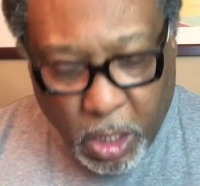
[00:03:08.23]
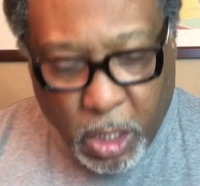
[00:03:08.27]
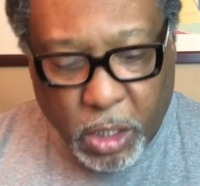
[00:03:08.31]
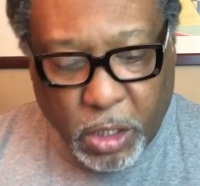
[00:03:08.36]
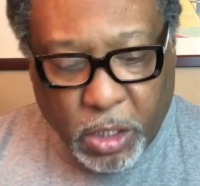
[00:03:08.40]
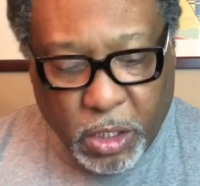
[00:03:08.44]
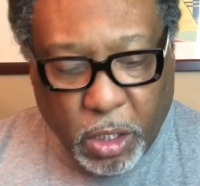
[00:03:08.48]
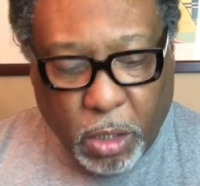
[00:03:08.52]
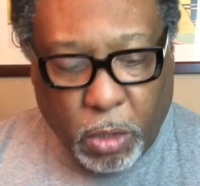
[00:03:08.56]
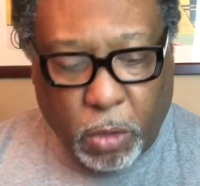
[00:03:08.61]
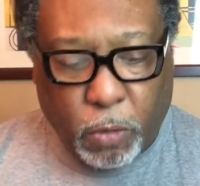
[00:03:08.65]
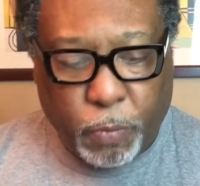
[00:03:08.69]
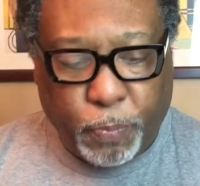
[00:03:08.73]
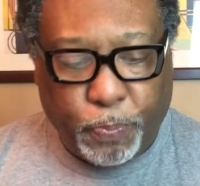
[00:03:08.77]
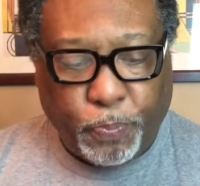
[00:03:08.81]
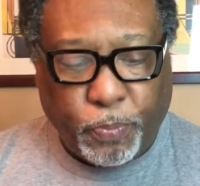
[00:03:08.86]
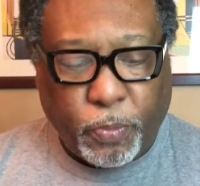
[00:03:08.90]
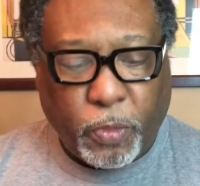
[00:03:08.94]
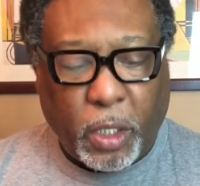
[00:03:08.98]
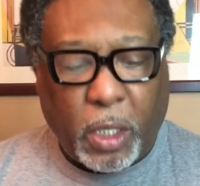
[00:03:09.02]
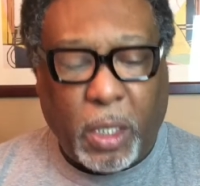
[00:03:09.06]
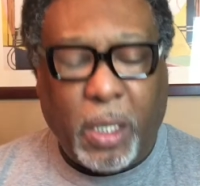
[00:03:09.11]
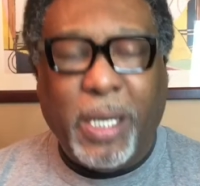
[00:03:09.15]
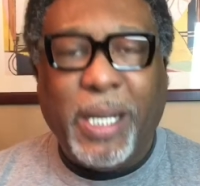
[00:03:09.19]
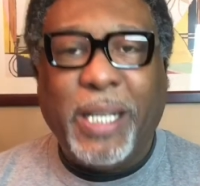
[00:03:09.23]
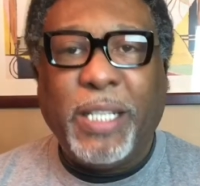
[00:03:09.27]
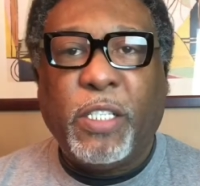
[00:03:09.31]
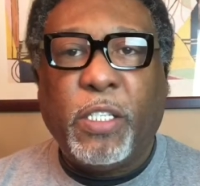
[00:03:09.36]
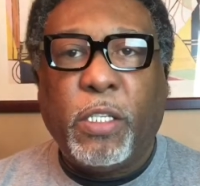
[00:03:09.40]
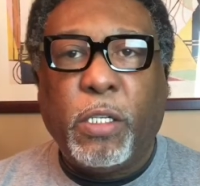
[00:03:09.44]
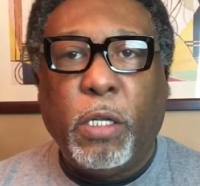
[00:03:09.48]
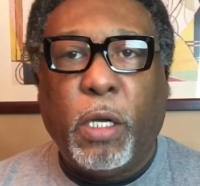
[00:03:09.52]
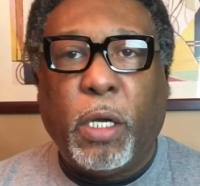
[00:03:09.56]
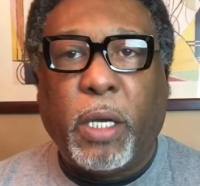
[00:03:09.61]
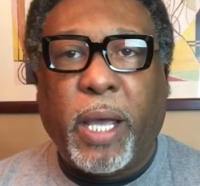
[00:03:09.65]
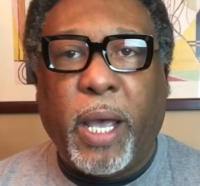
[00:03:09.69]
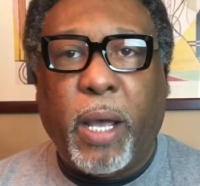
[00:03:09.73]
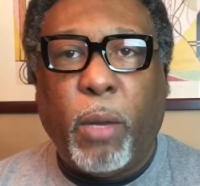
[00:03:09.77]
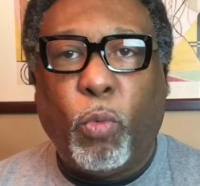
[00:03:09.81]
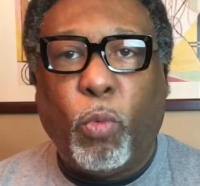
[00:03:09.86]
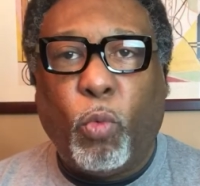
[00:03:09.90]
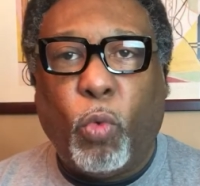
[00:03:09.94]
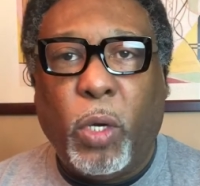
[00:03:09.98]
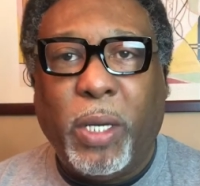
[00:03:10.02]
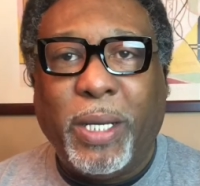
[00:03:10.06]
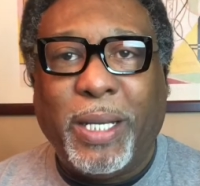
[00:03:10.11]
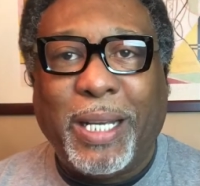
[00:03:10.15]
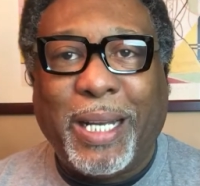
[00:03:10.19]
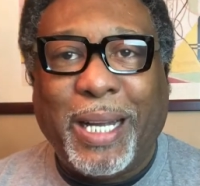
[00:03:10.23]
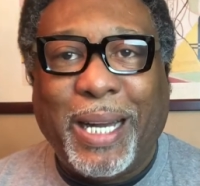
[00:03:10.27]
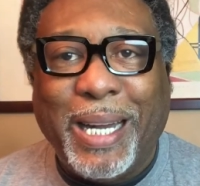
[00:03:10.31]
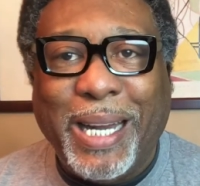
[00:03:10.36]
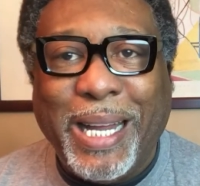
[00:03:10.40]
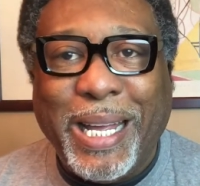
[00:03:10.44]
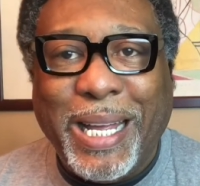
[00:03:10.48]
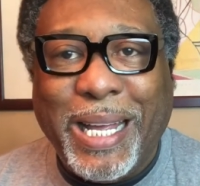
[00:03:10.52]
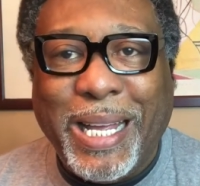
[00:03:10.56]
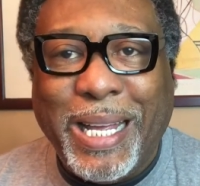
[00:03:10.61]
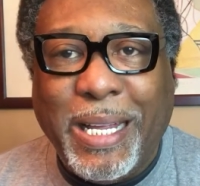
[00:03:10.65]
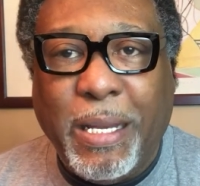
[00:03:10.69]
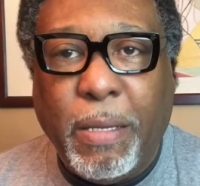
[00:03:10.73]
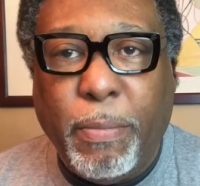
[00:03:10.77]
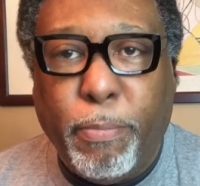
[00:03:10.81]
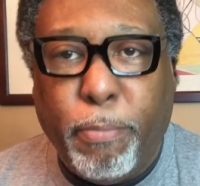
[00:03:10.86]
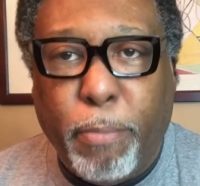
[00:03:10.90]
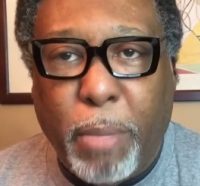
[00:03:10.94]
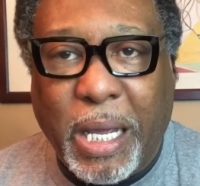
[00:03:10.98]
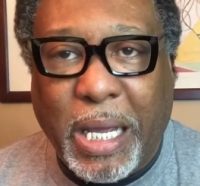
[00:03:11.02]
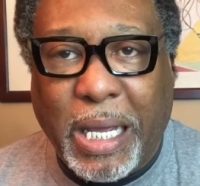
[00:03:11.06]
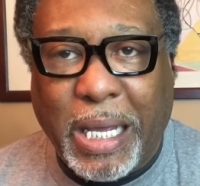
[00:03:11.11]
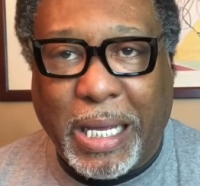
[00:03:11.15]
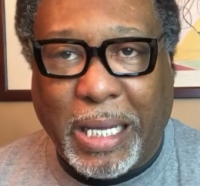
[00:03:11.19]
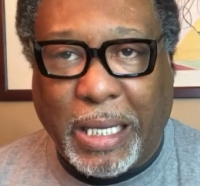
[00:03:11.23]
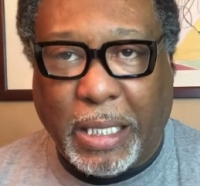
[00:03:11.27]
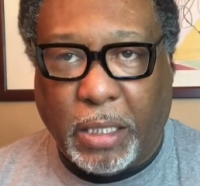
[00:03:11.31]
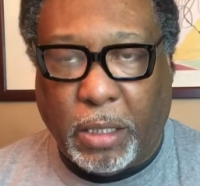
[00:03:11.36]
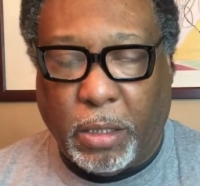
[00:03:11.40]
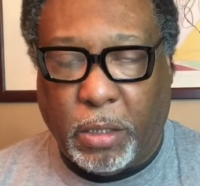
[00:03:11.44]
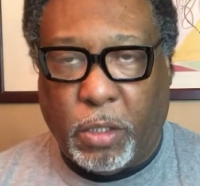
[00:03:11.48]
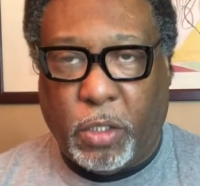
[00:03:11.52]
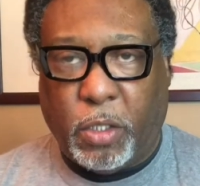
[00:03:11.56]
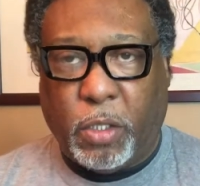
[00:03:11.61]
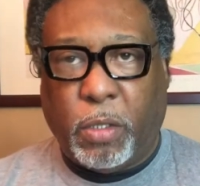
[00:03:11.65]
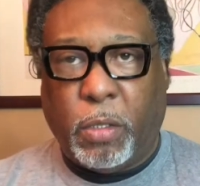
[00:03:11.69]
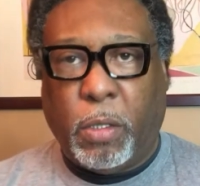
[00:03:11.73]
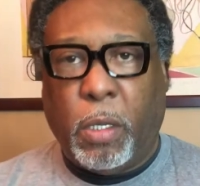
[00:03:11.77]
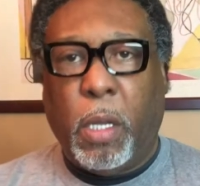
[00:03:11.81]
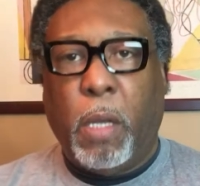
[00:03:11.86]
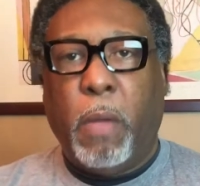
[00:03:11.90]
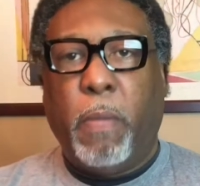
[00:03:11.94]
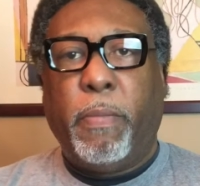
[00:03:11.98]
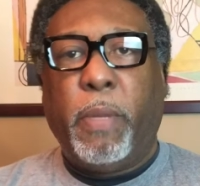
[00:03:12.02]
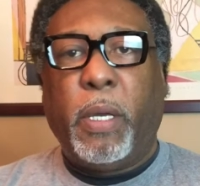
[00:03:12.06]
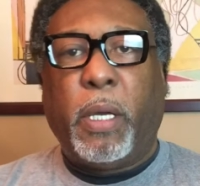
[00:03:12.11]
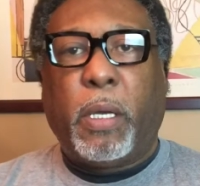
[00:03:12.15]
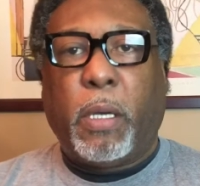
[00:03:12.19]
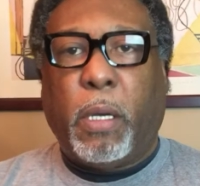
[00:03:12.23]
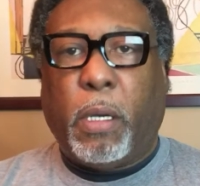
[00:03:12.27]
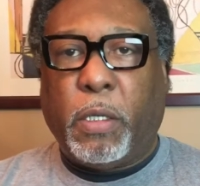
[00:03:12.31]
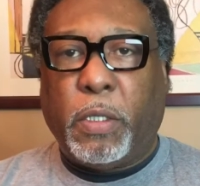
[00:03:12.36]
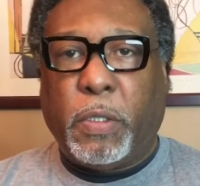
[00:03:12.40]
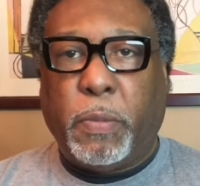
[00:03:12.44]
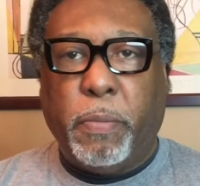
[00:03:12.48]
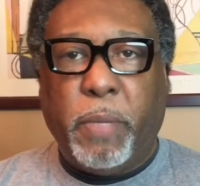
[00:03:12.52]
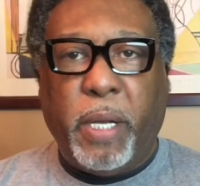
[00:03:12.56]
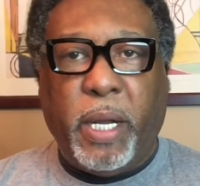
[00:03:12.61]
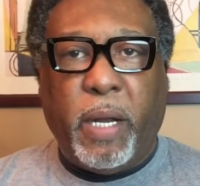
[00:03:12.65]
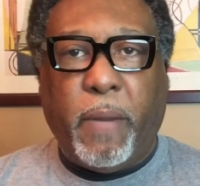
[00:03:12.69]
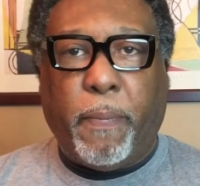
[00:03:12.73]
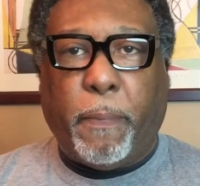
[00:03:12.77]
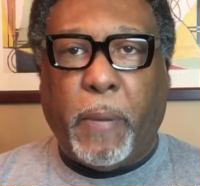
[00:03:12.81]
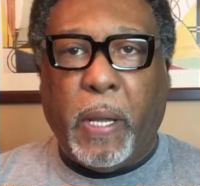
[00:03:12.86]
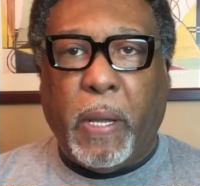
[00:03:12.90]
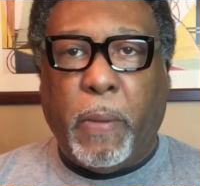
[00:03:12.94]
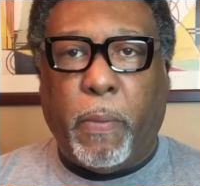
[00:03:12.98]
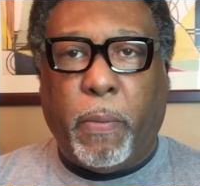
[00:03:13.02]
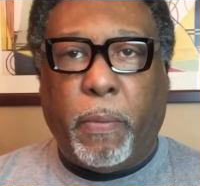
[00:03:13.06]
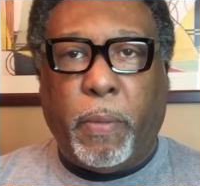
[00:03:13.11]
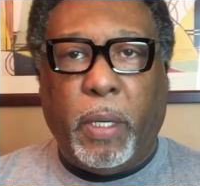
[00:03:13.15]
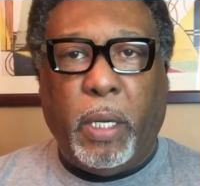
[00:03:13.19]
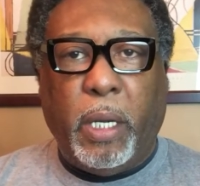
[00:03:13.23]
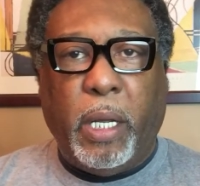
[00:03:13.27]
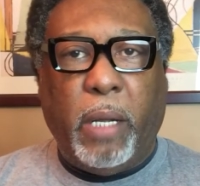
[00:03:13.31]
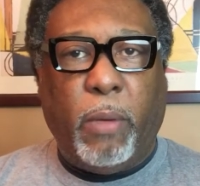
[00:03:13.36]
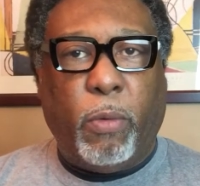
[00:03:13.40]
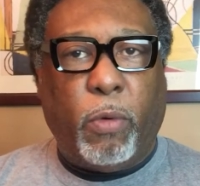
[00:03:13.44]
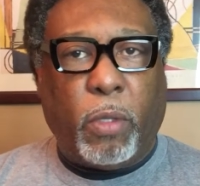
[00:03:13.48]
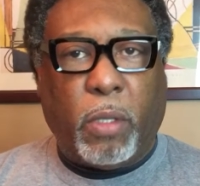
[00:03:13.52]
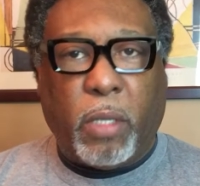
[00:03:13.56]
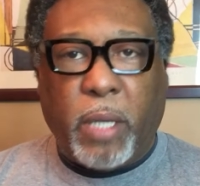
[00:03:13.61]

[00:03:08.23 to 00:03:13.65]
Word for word: So let's look at what clean means because many people believe, well,